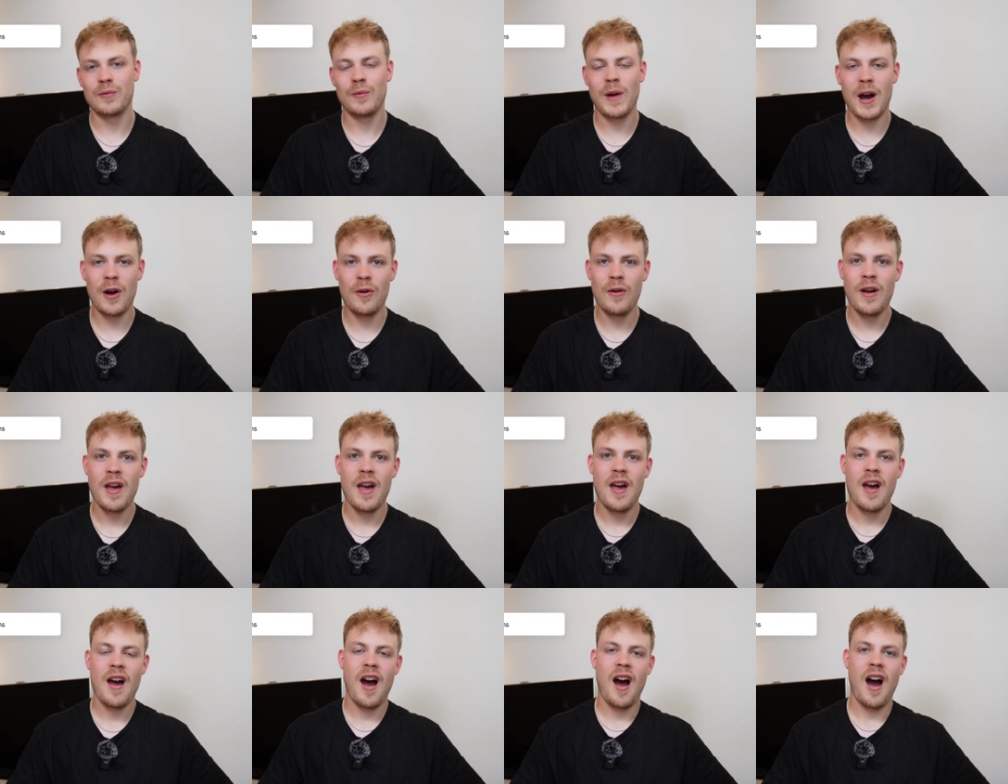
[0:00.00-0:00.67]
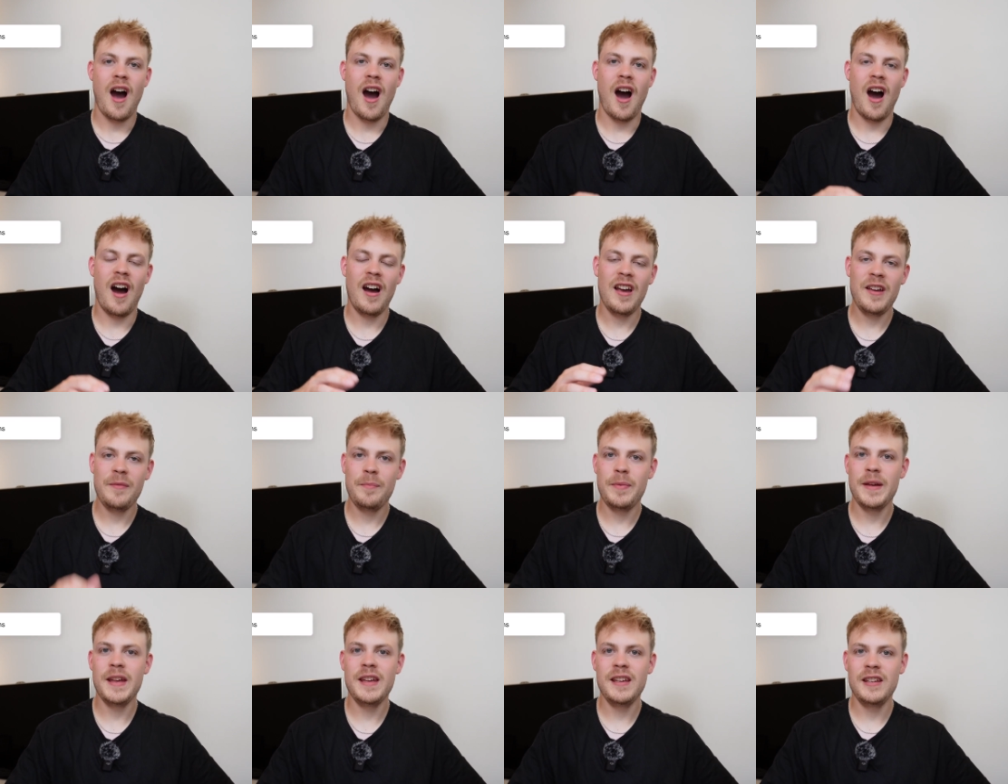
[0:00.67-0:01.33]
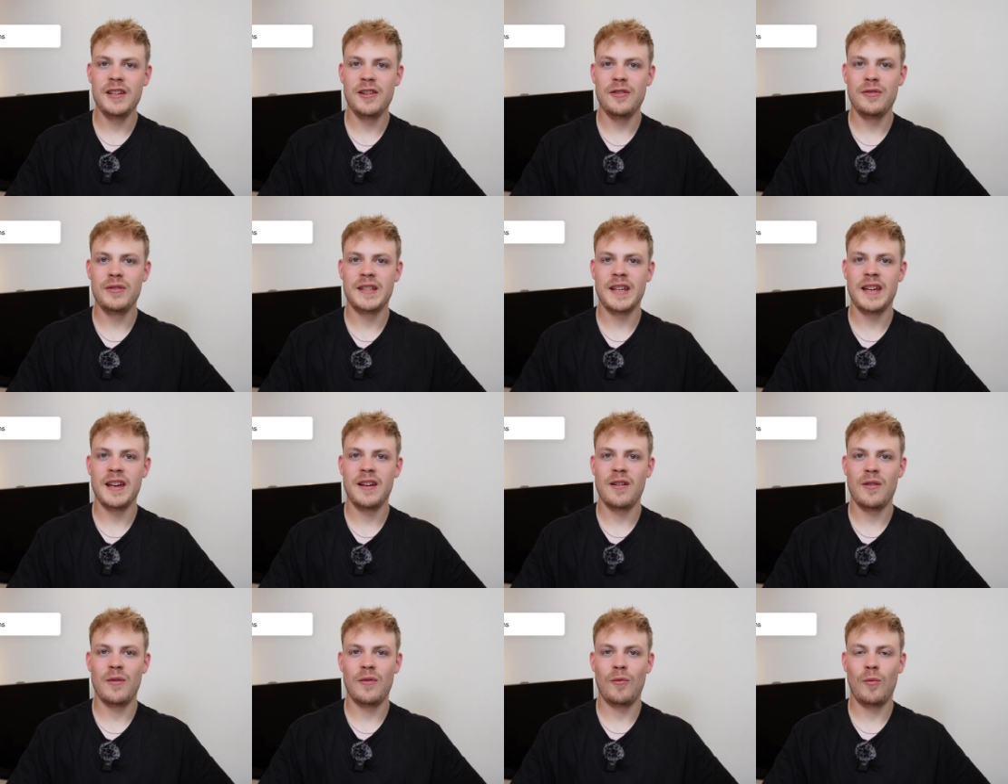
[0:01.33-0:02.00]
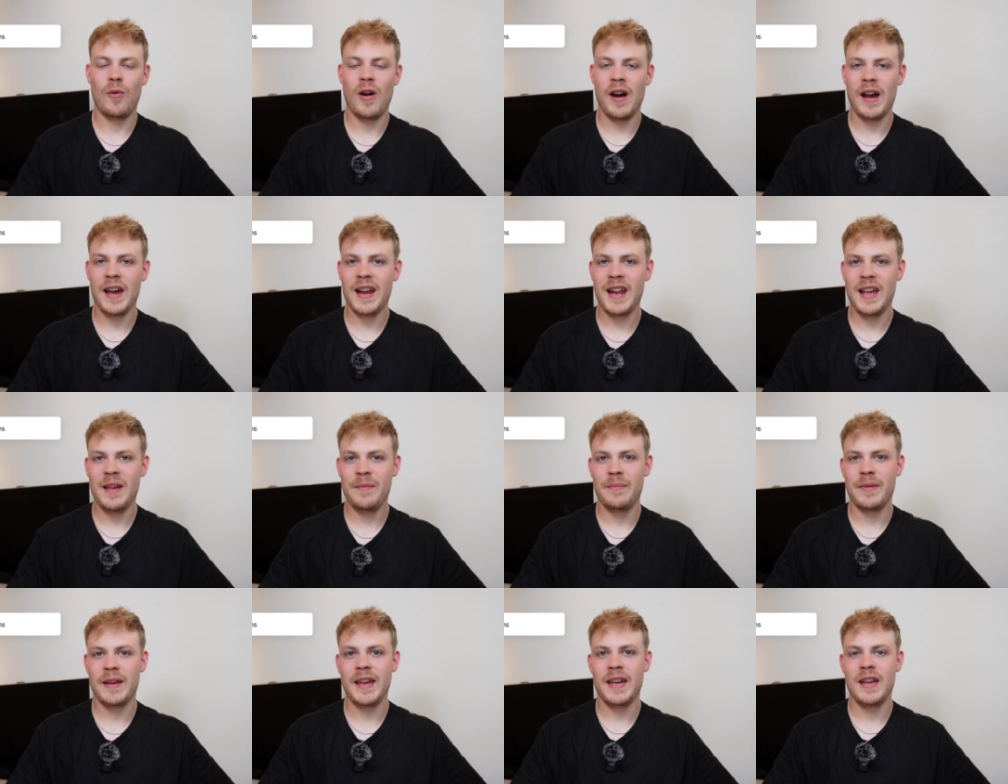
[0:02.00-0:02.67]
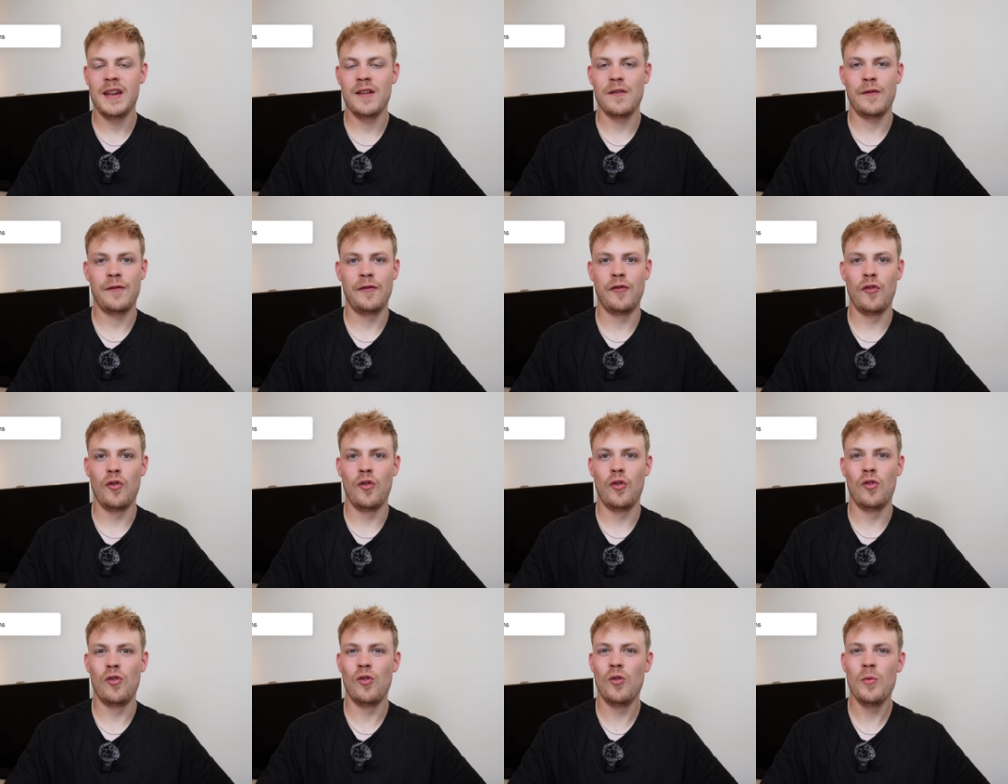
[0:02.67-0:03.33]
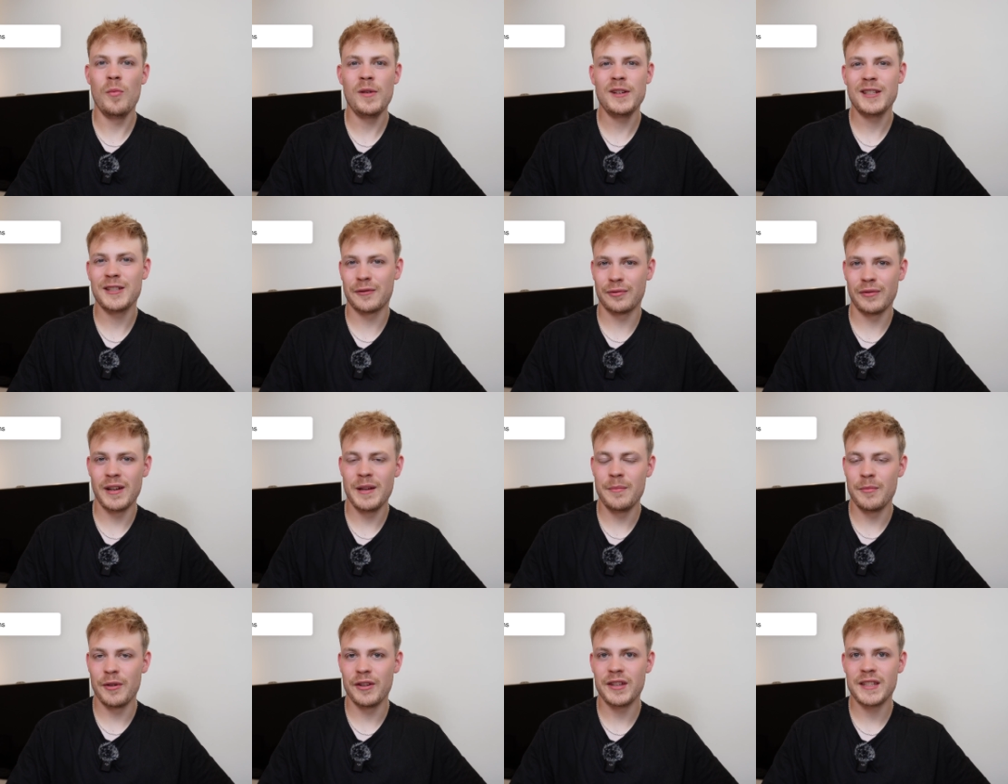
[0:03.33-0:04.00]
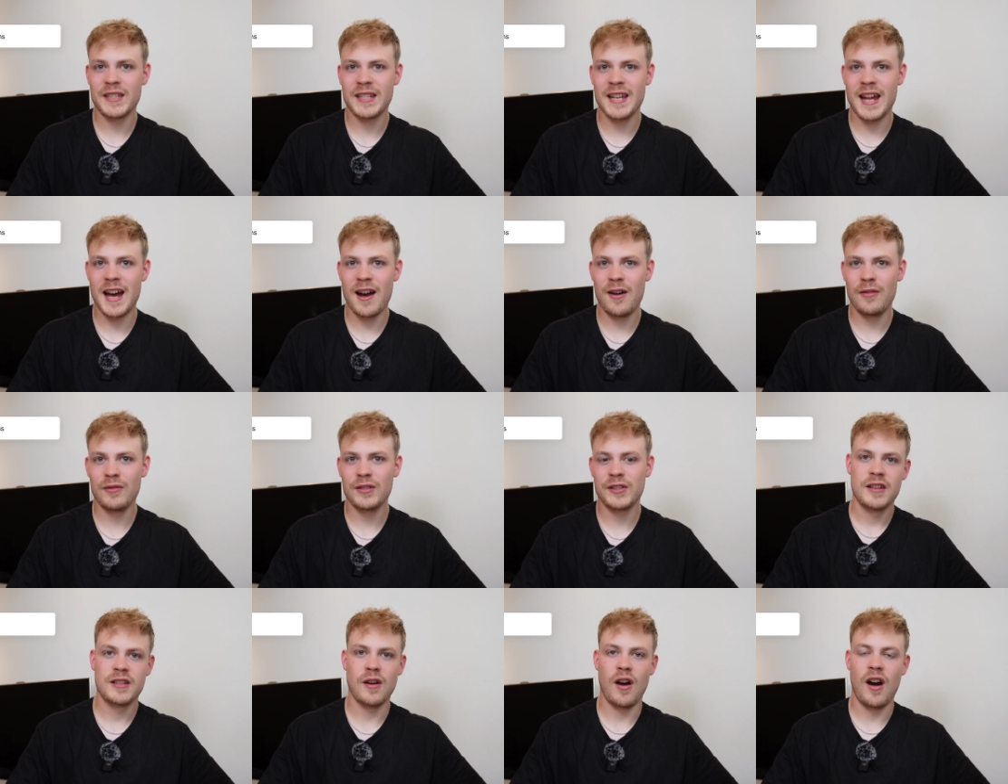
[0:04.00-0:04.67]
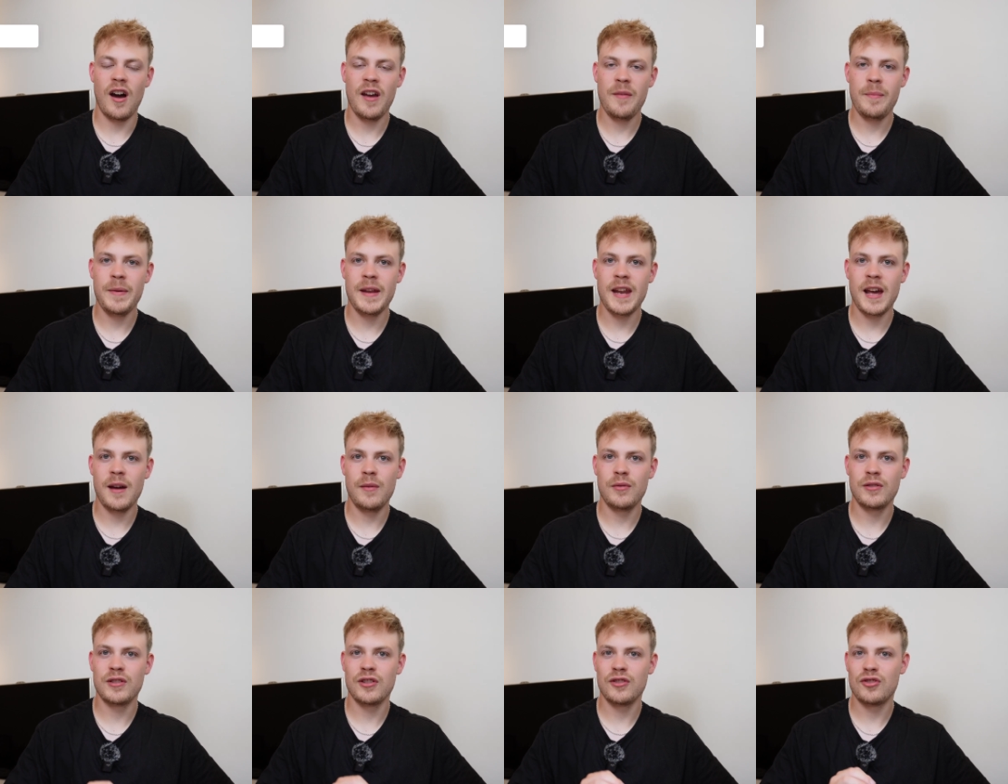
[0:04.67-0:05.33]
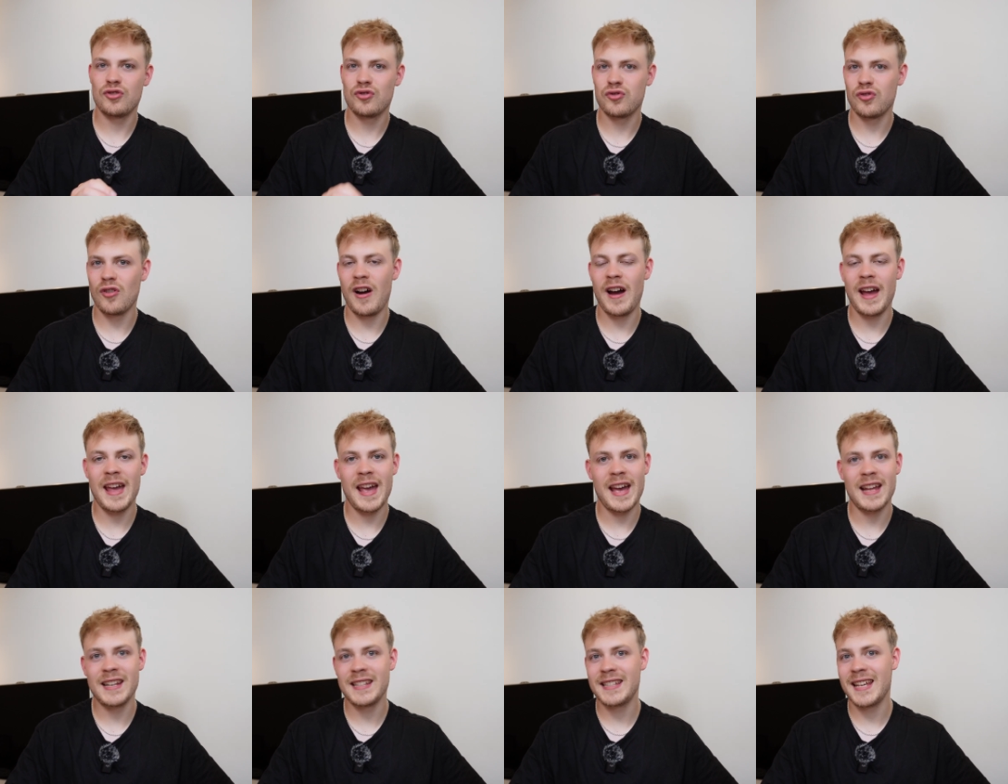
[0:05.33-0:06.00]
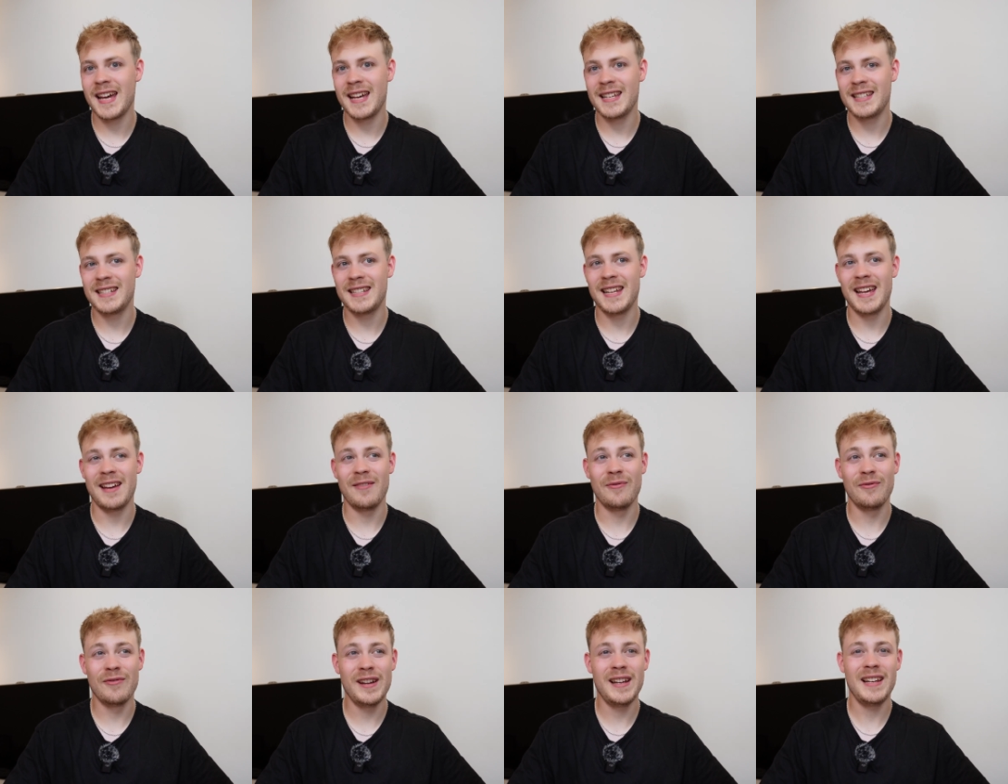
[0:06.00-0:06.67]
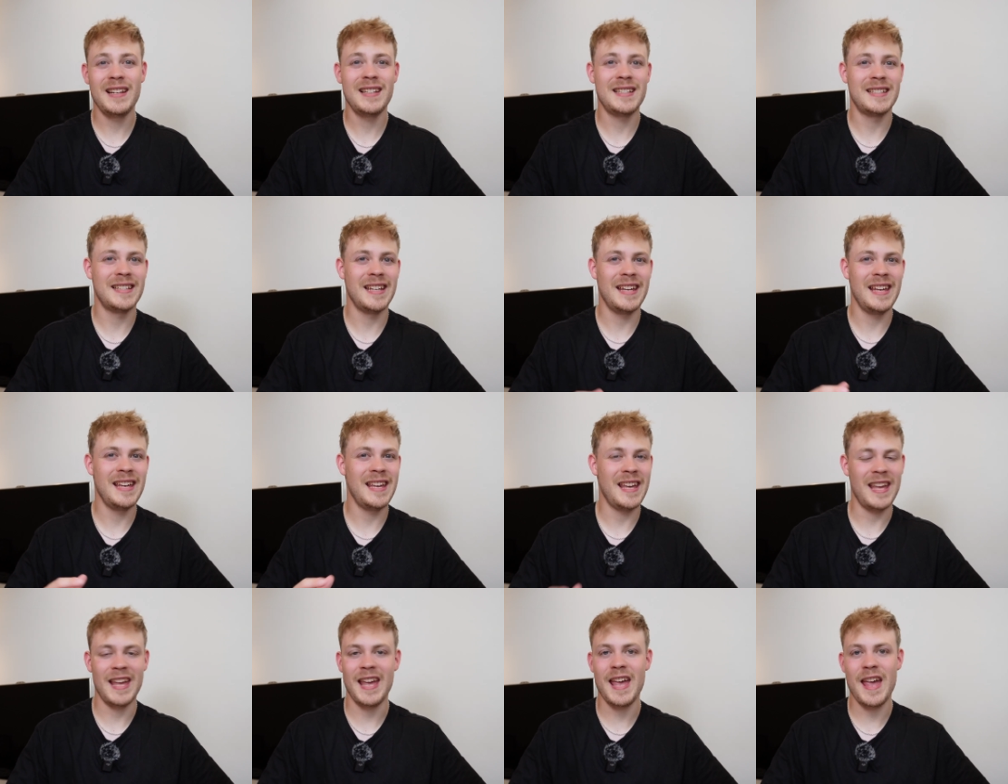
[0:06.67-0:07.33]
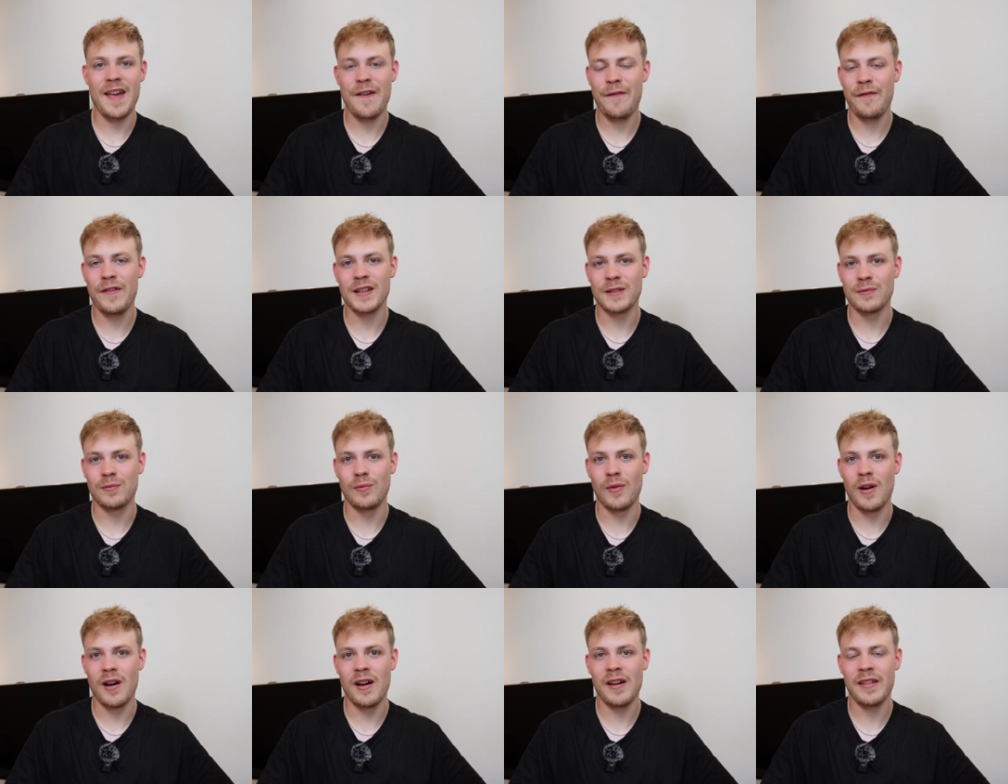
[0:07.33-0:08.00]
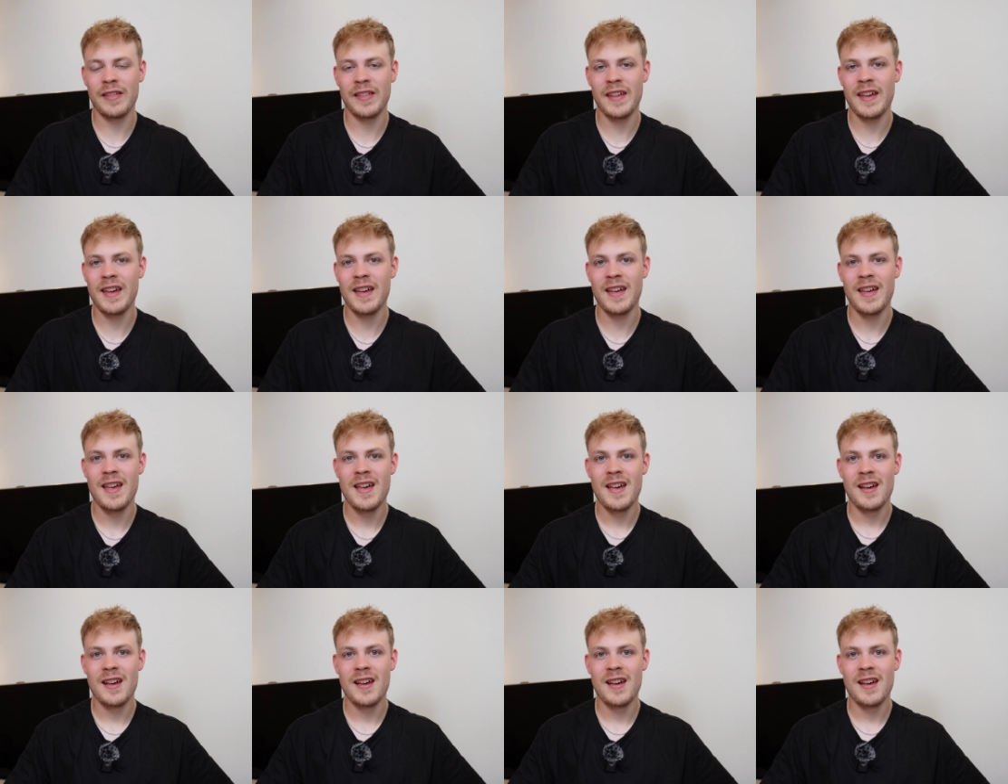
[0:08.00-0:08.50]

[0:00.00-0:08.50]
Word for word: Well, I've been using YNAB for almost three months now, so I've been able to try and test it and really see if it's worth it,